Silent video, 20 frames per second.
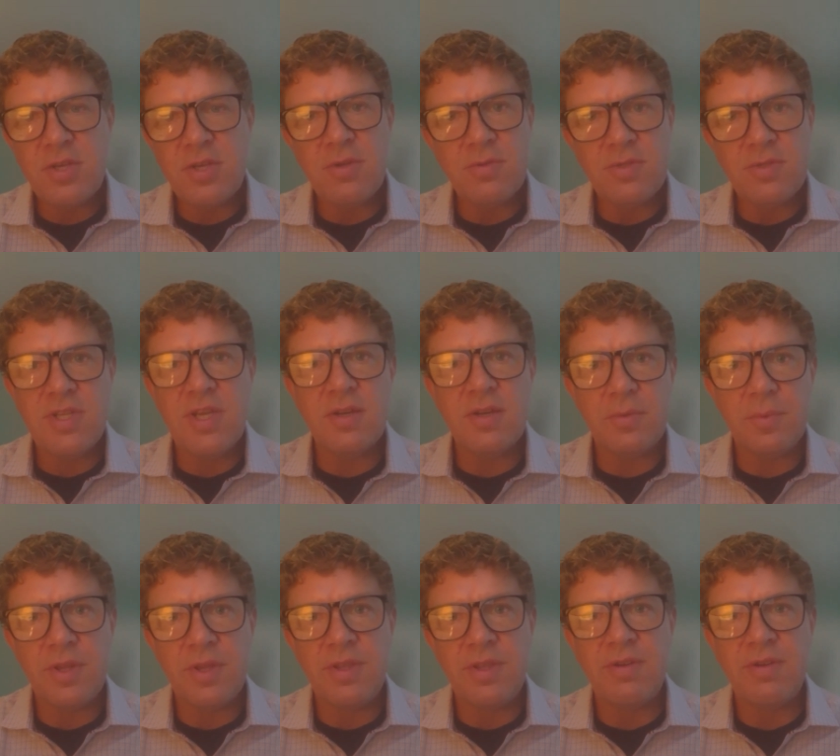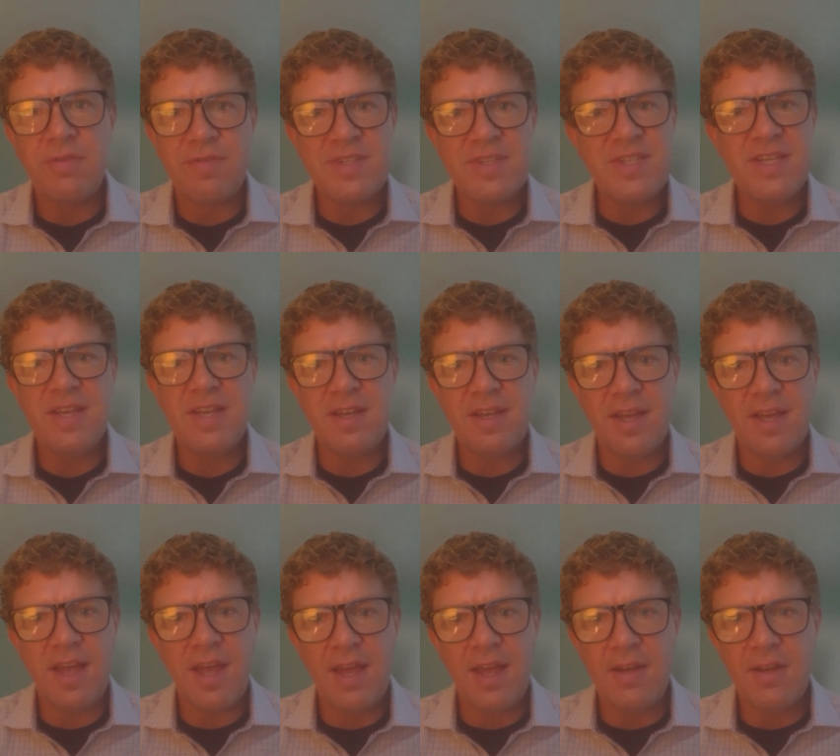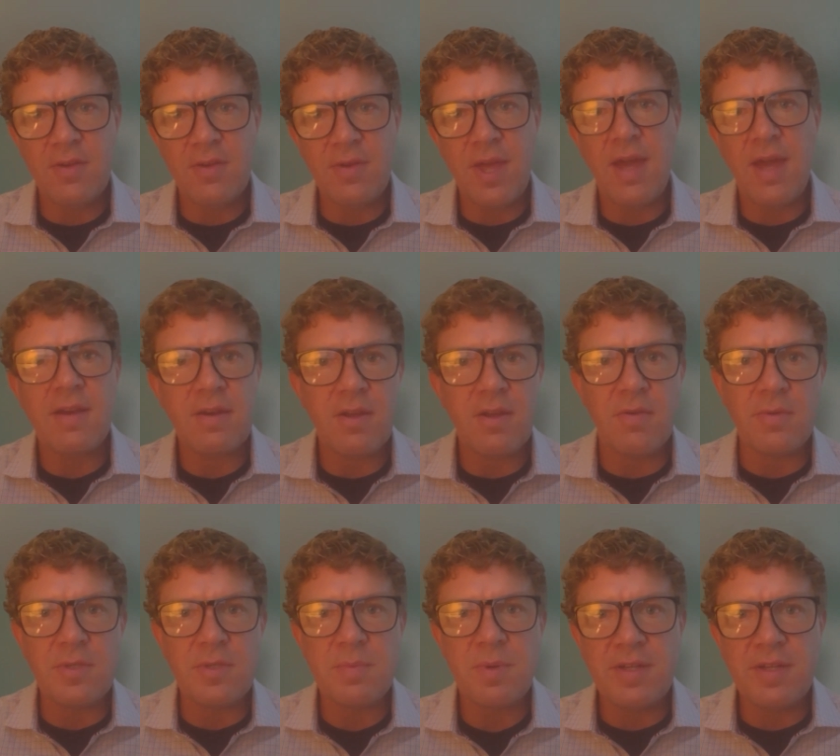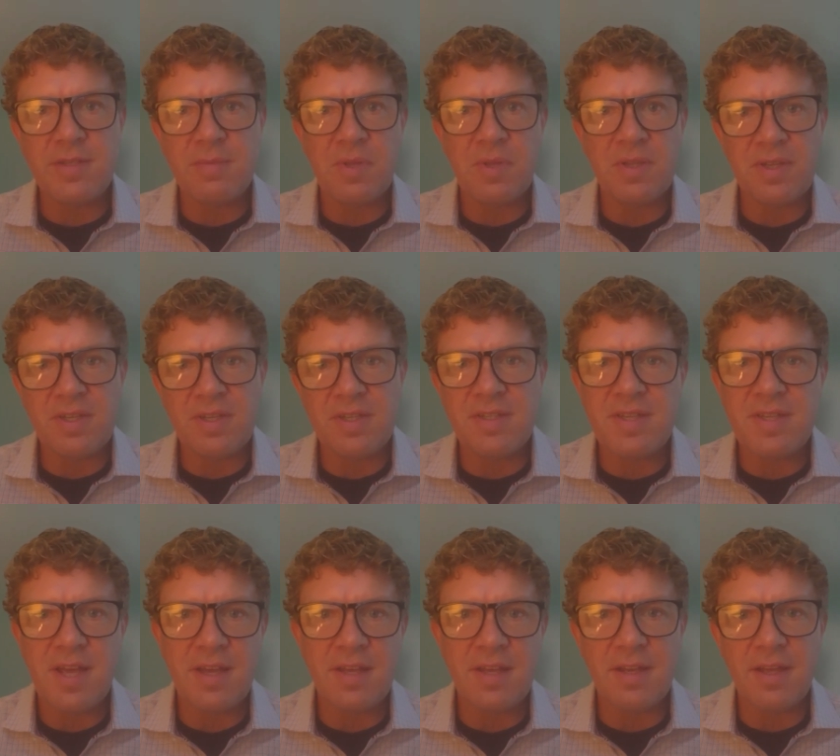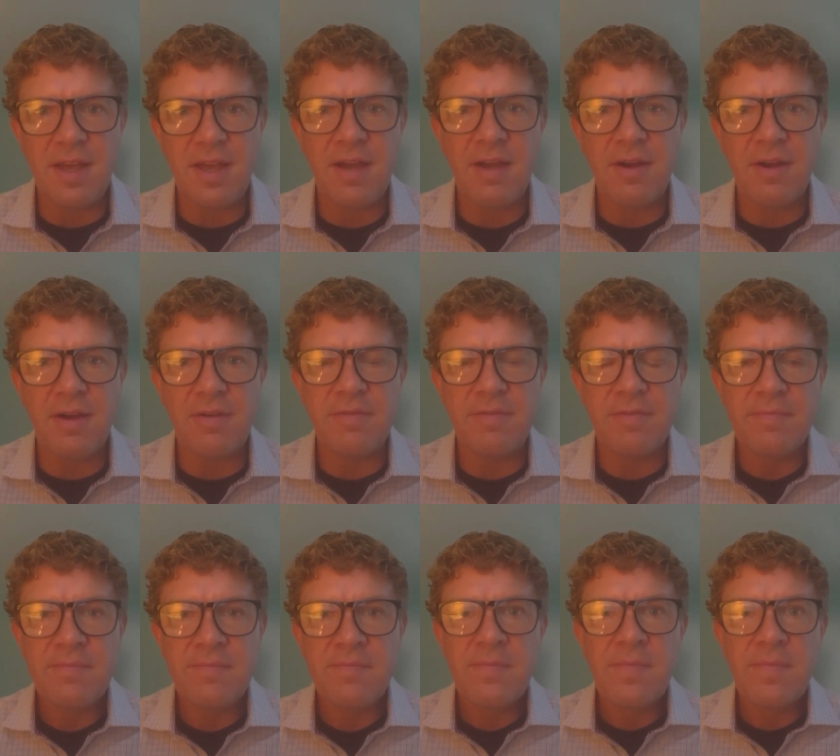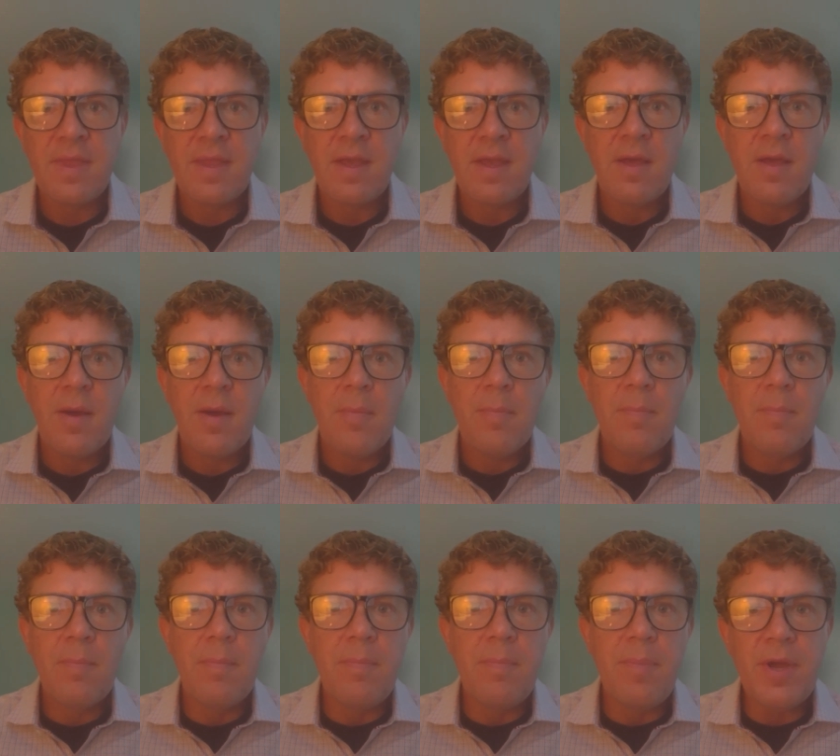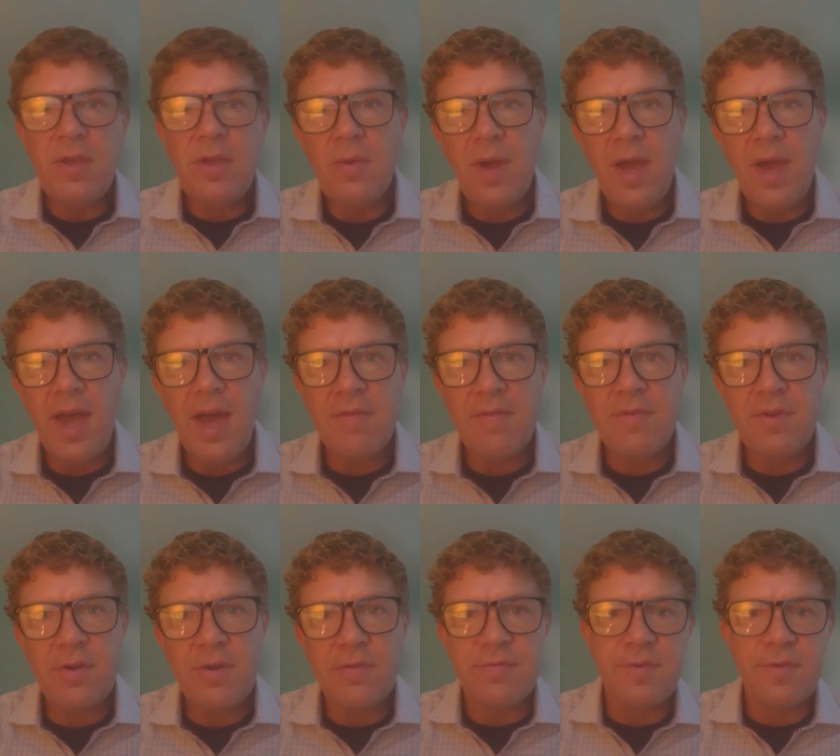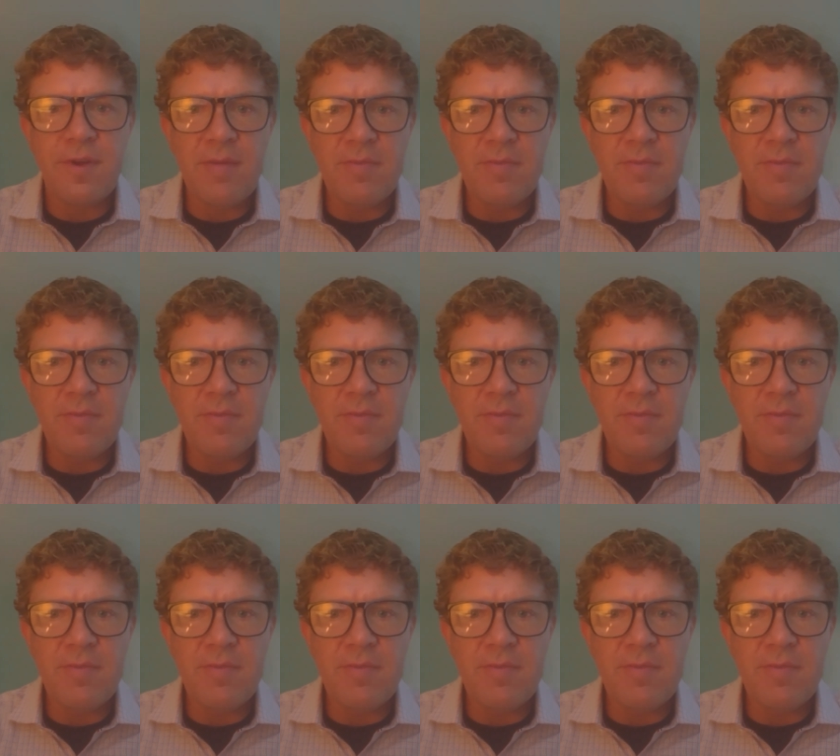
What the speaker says: you deal with your fatigue and you get your responsibilities taken care of, but you have no frame